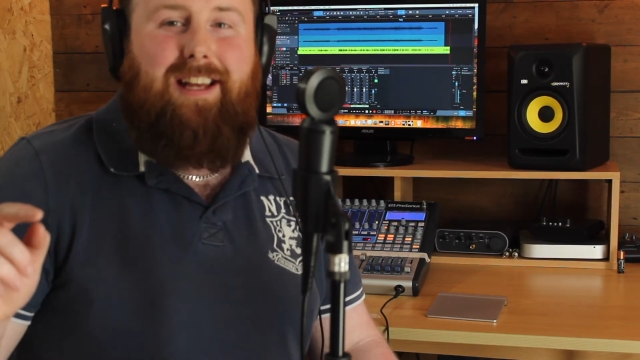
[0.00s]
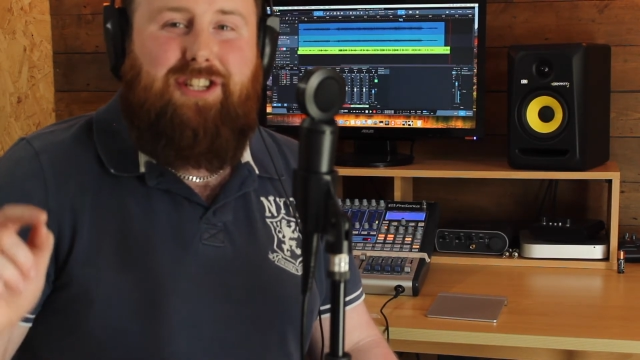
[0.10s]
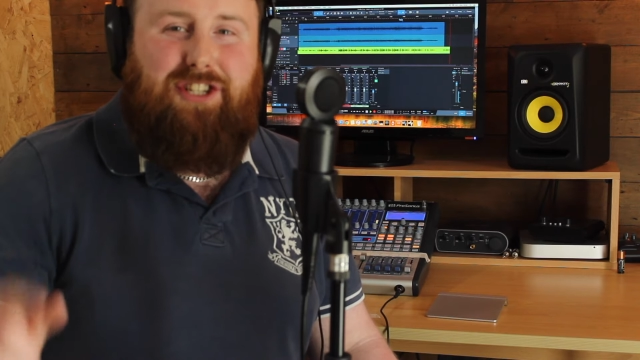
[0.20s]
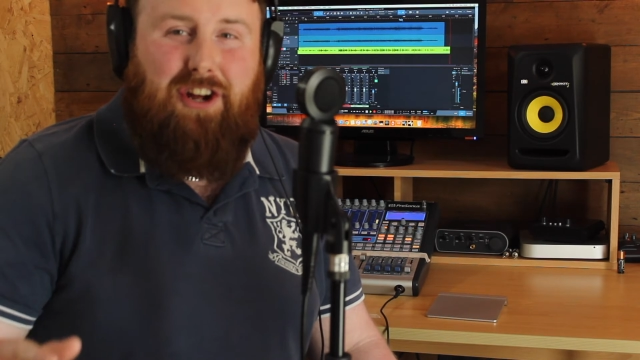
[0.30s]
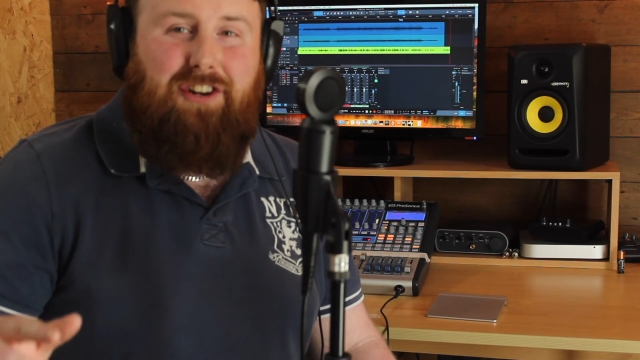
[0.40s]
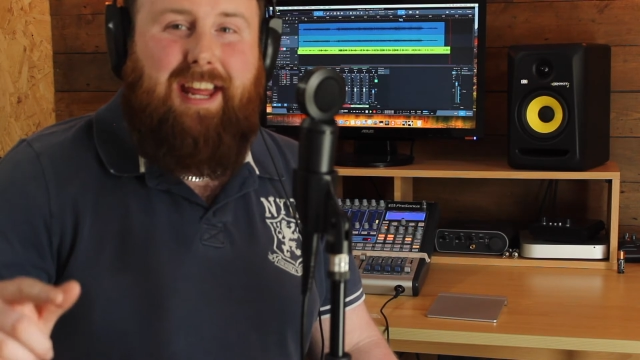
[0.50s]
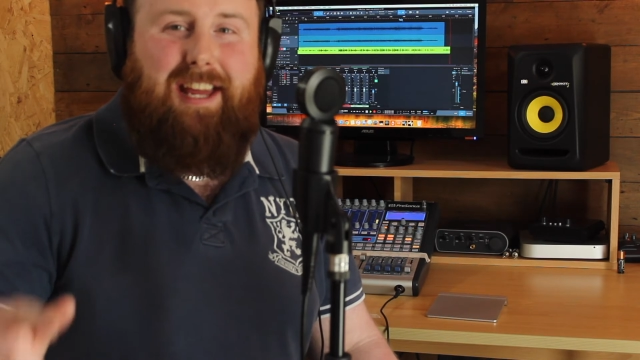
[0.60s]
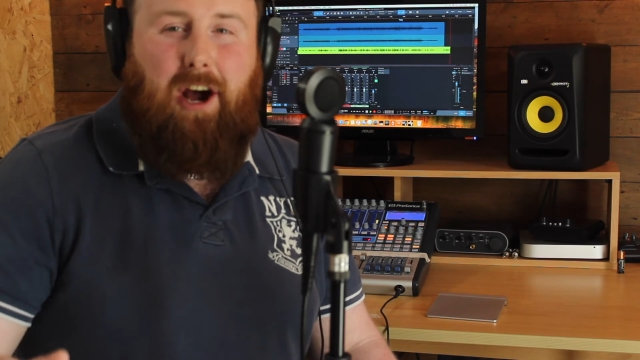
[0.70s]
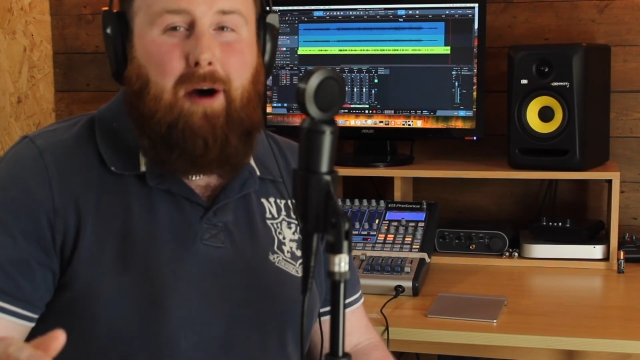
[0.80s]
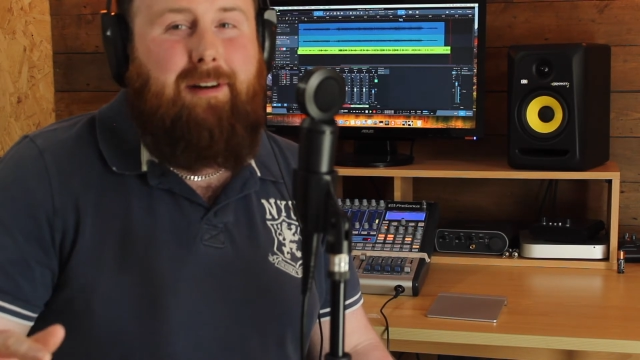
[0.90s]
Sunday
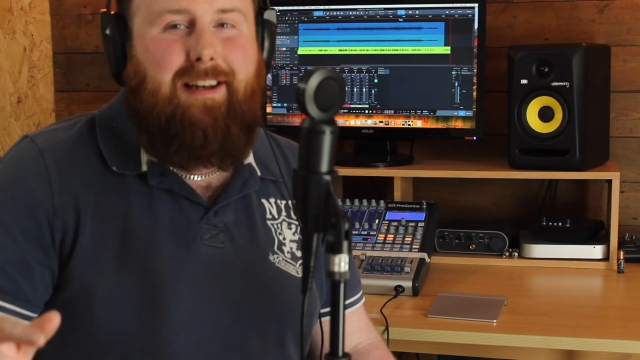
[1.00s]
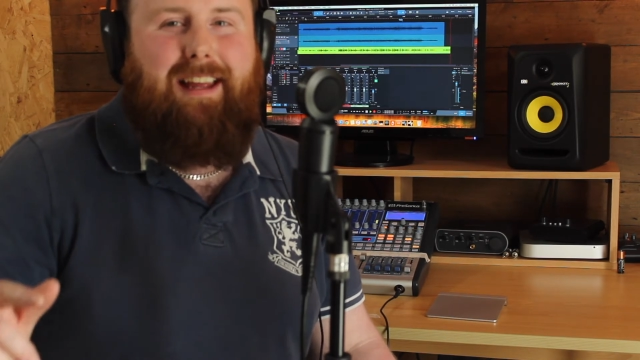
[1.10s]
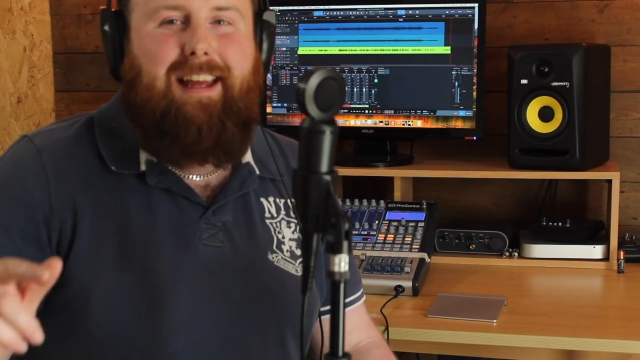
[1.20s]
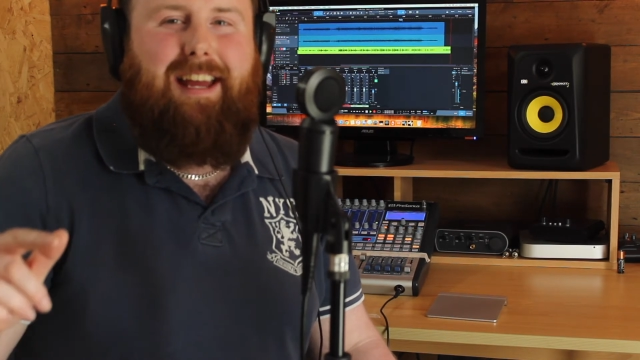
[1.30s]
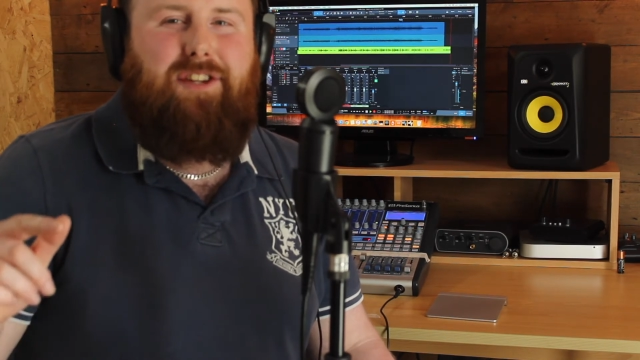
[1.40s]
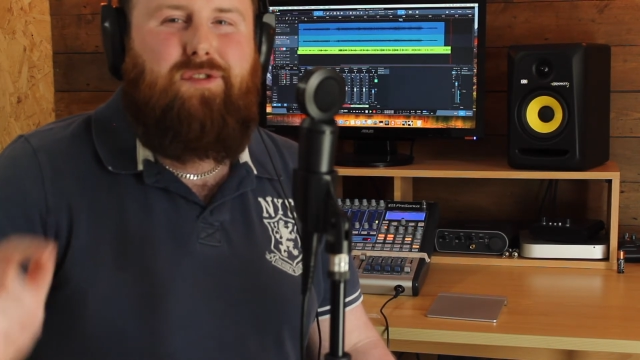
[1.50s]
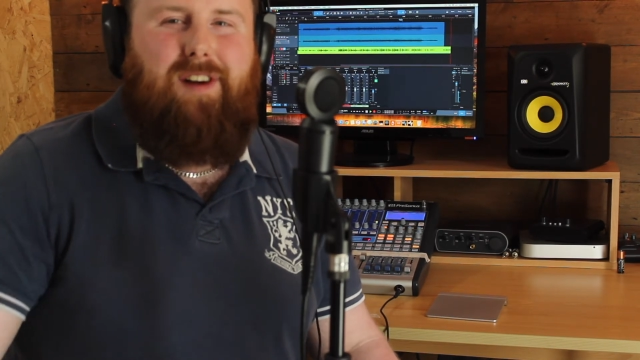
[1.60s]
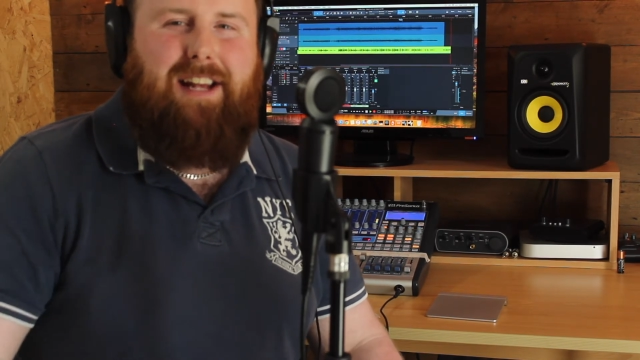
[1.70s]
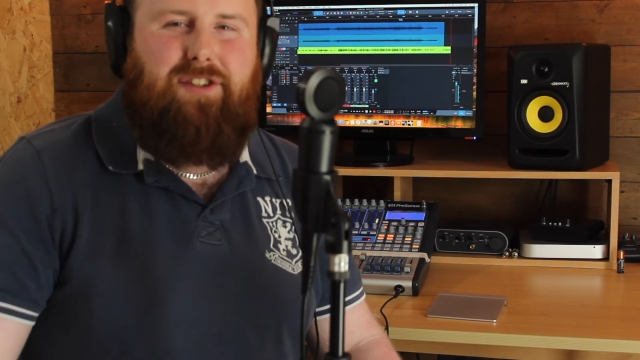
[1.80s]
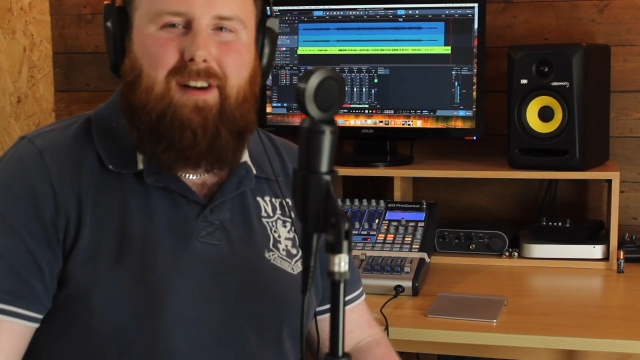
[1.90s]
coming is
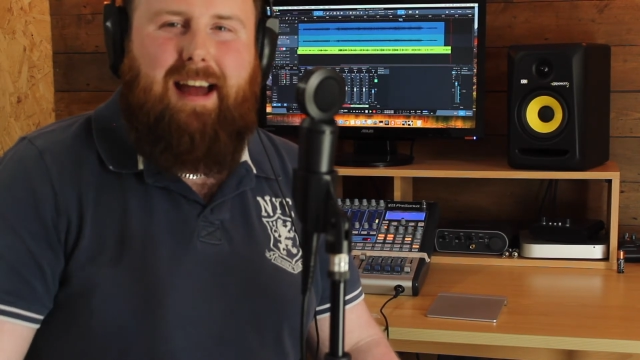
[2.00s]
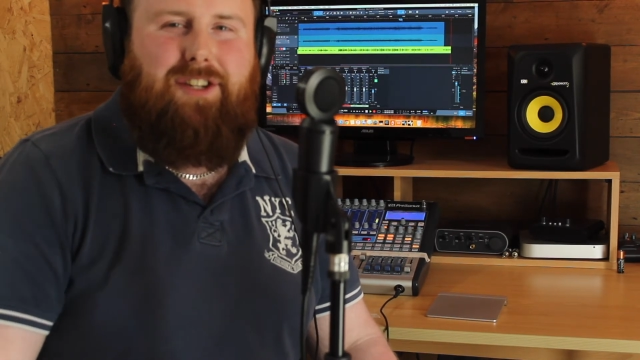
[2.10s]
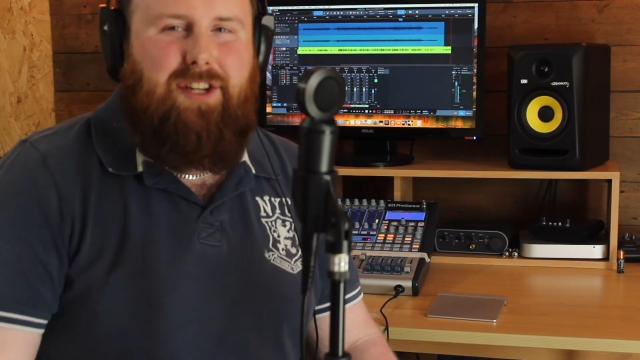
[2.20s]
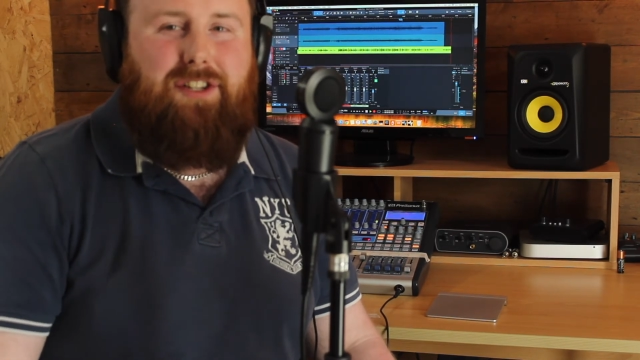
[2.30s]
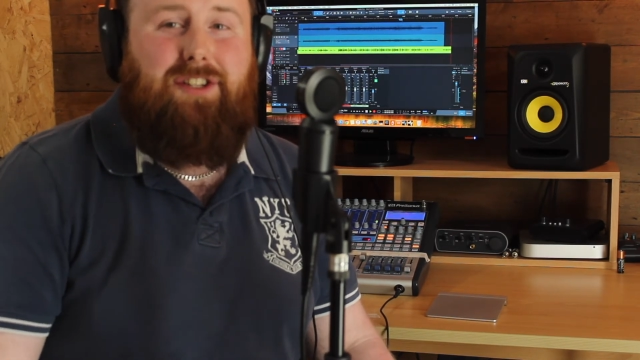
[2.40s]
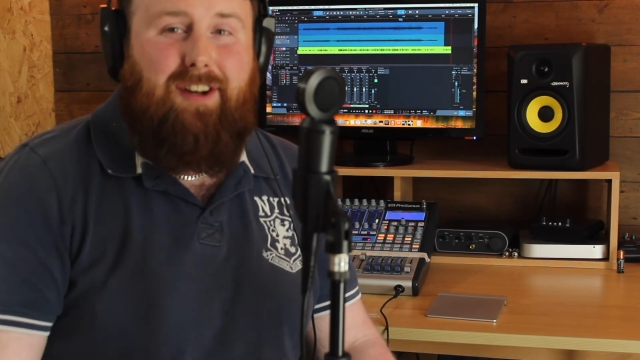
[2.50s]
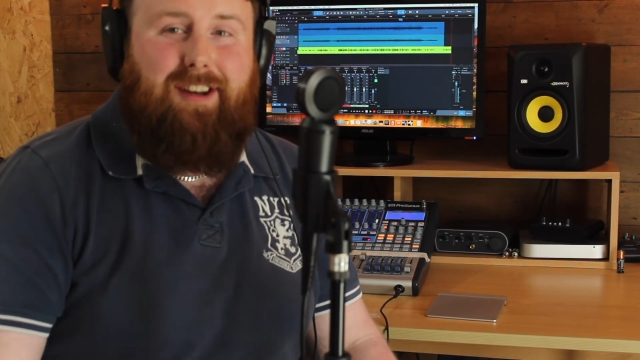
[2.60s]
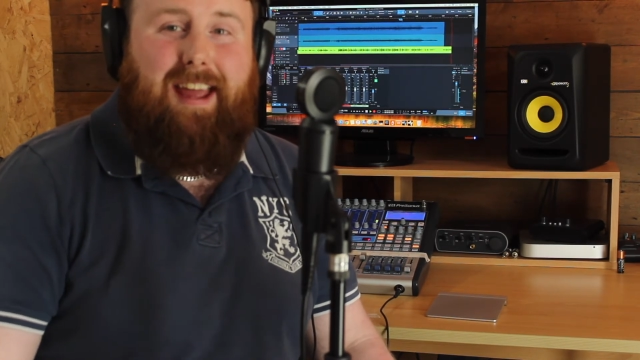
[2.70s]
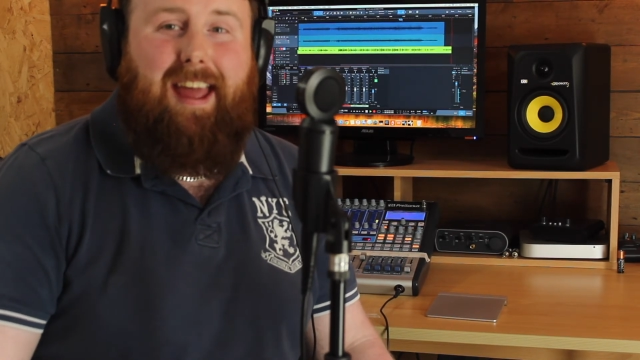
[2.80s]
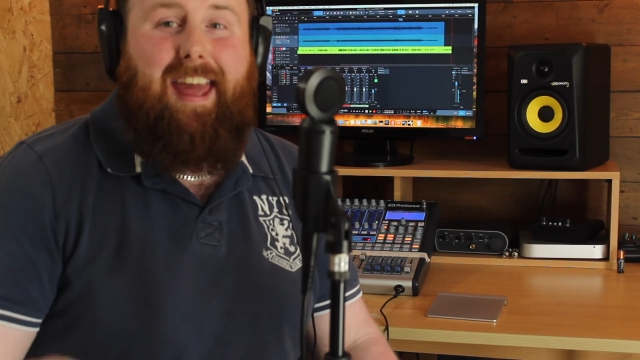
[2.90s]
Resurrection
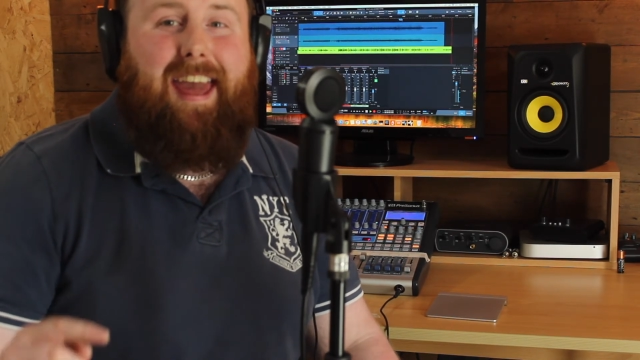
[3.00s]
Sunday.